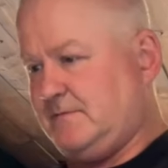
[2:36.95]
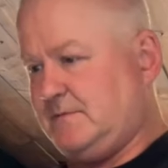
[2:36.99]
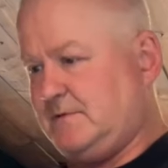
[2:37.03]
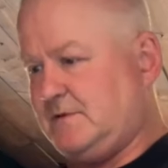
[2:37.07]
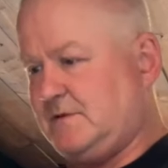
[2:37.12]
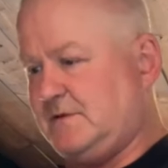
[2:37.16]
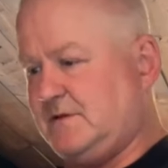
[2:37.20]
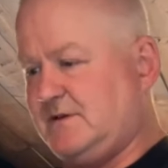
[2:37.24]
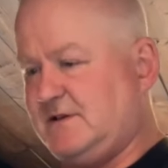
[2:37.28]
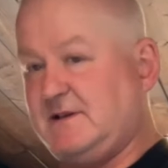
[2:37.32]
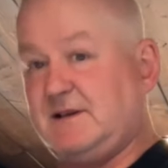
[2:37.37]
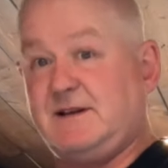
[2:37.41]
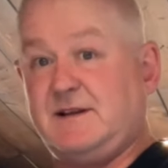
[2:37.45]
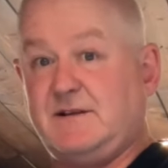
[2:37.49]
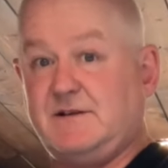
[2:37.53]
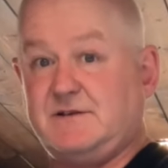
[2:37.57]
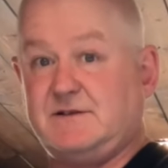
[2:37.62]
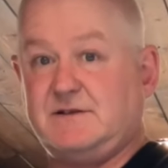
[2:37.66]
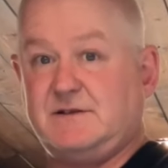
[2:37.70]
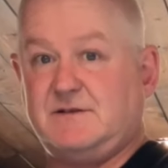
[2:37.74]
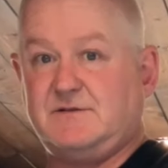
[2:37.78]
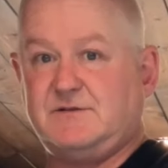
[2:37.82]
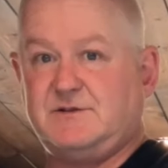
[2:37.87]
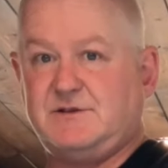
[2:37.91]
I say there's
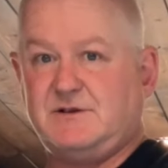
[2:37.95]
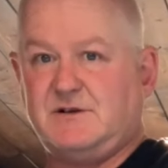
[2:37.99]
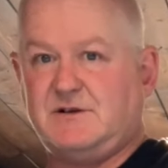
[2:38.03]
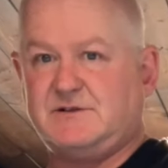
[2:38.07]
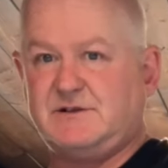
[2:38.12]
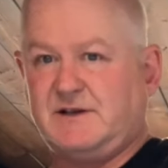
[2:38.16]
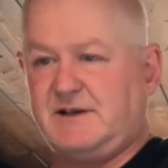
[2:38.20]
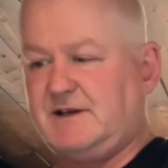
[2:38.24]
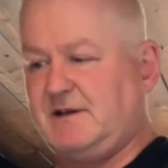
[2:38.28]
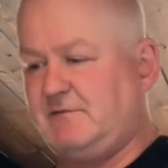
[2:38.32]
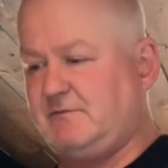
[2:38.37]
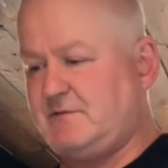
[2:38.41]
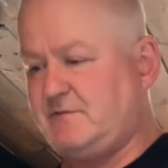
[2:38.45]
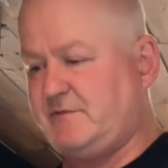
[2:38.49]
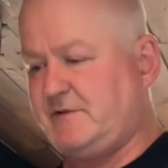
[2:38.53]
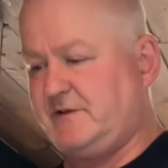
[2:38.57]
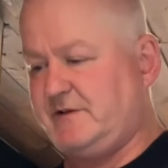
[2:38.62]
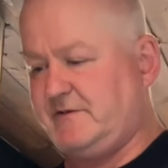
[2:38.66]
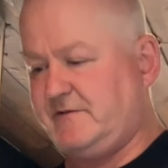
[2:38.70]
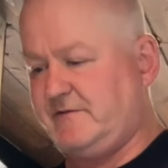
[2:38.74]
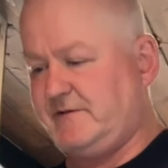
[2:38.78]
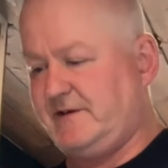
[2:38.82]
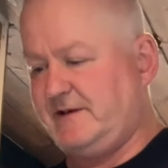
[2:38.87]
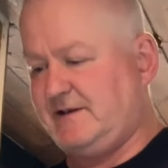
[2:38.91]
no charging cable, but
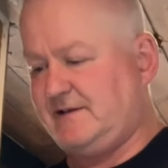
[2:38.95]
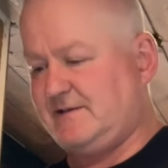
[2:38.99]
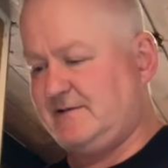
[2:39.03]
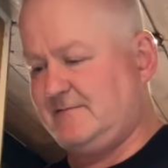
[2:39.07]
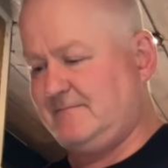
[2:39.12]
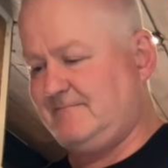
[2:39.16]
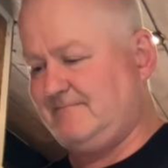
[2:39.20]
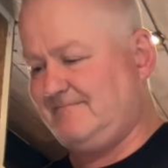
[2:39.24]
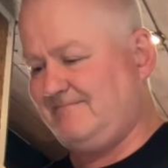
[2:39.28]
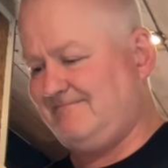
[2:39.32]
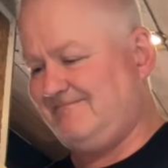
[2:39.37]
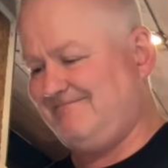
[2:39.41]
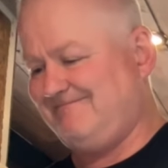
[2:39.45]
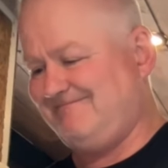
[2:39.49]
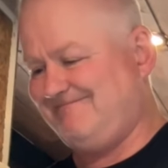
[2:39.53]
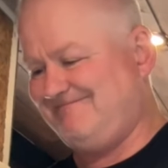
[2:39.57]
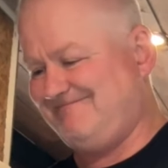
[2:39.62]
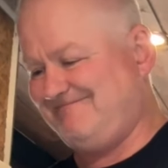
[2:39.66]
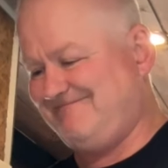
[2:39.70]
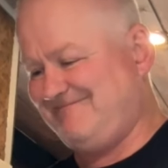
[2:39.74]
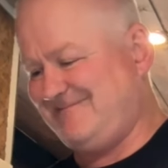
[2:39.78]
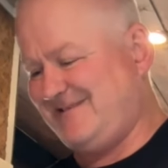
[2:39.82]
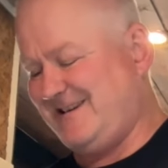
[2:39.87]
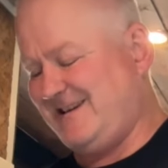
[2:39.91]
there is
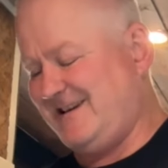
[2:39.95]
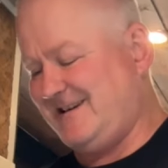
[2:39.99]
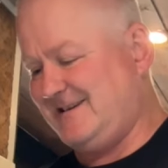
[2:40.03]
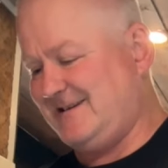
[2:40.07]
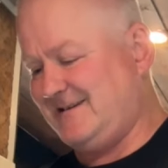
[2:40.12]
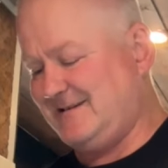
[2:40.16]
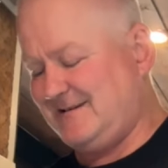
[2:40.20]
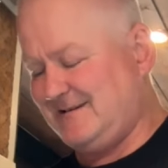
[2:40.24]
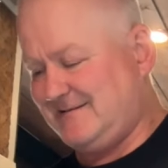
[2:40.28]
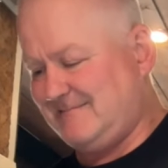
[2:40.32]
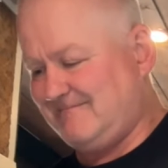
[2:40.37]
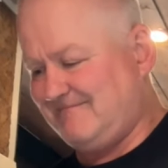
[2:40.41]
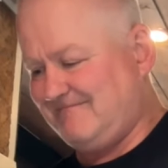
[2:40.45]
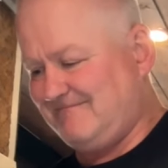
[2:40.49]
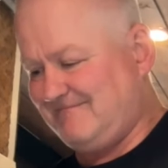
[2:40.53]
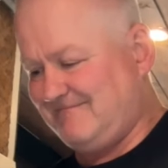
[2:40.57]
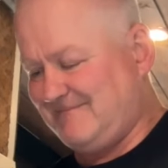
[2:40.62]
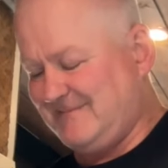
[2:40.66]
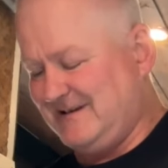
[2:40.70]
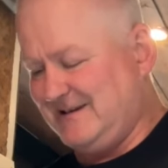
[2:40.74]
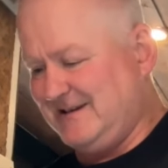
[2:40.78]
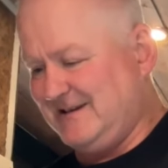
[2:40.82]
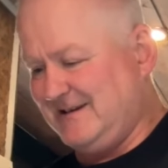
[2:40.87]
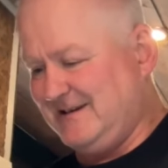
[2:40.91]
hidden
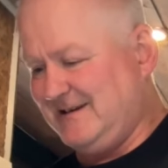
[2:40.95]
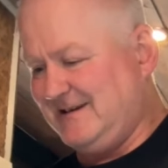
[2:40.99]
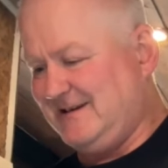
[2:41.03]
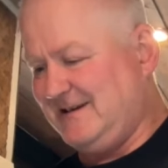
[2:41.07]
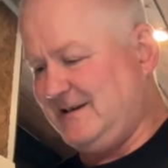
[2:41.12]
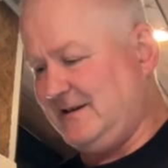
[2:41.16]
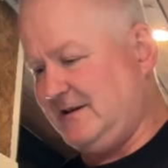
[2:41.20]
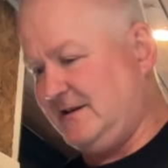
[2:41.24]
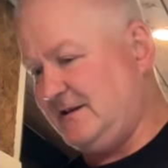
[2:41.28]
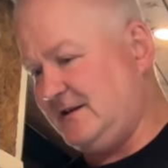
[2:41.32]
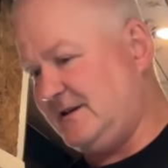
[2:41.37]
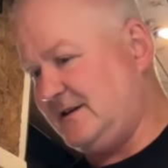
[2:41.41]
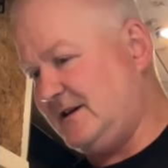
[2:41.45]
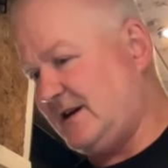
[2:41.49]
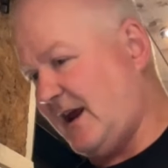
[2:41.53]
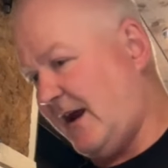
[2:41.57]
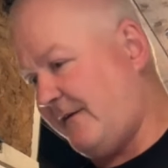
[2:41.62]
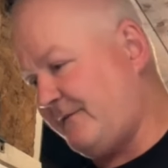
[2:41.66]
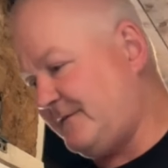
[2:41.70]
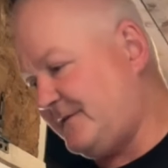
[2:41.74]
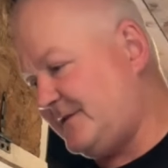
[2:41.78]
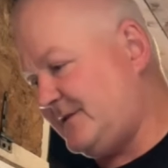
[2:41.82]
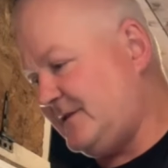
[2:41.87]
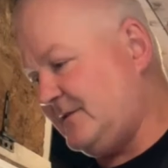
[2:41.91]
in the
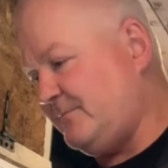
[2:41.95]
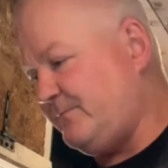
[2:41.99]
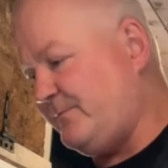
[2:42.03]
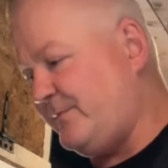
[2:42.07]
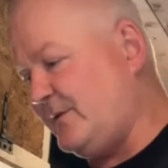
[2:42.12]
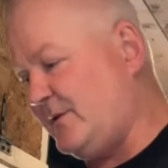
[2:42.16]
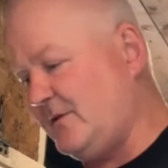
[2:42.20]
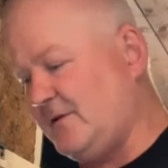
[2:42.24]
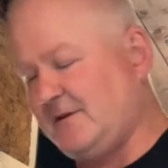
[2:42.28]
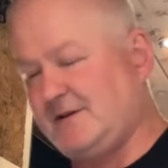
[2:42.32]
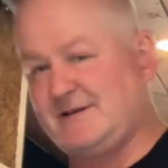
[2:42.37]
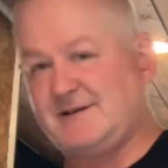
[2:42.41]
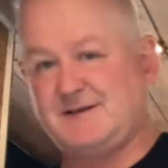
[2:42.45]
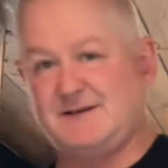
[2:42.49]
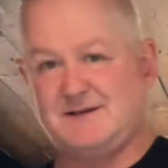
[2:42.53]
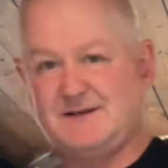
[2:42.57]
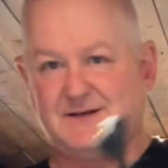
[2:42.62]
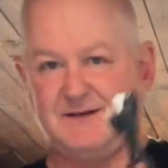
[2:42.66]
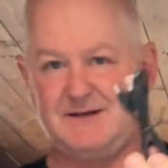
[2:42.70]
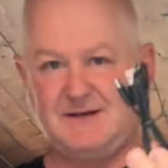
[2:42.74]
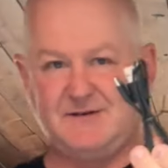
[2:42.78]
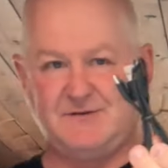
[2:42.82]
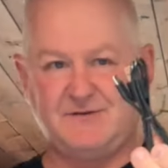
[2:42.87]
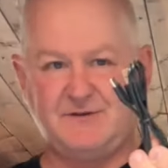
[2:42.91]
depths of the box
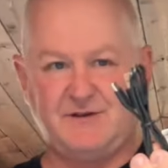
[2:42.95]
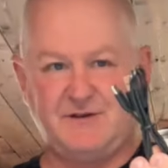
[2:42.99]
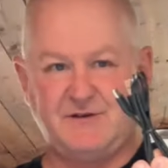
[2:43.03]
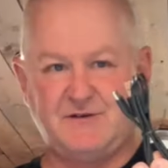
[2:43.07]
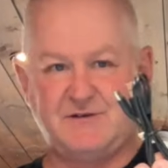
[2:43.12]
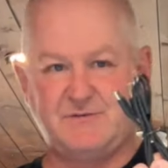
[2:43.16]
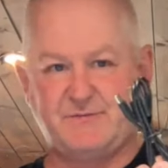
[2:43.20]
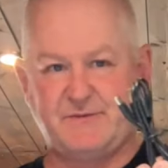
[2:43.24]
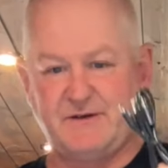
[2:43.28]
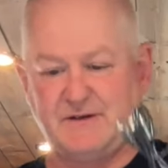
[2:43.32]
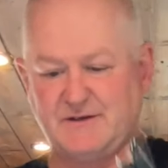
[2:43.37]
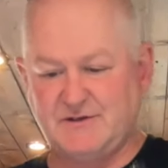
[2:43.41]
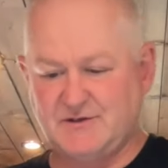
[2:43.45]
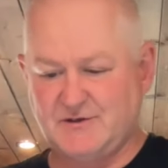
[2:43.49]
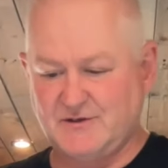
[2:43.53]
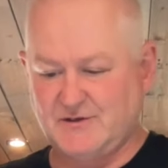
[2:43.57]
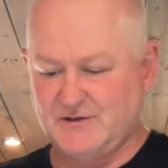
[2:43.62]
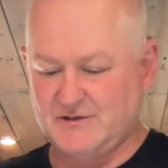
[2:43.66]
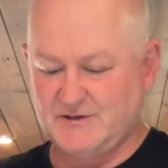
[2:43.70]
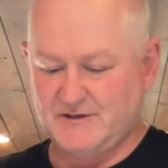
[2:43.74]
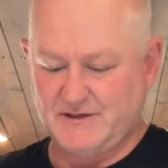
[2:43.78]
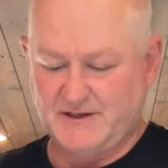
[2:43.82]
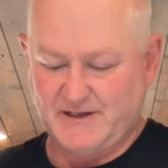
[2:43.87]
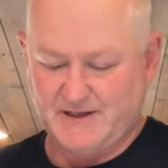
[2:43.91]
a little USB
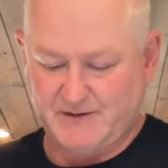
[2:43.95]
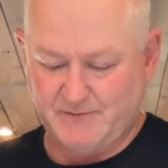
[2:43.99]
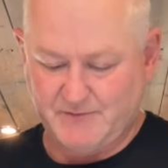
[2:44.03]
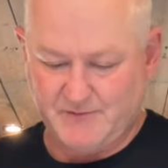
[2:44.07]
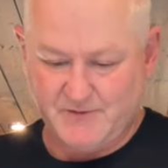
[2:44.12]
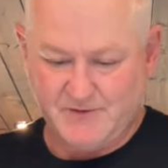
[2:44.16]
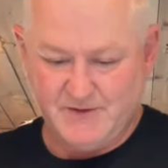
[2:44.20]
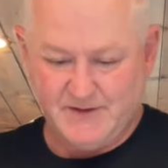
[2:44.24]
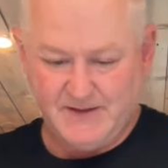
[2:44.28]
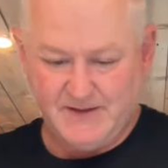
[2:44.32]
charging cable.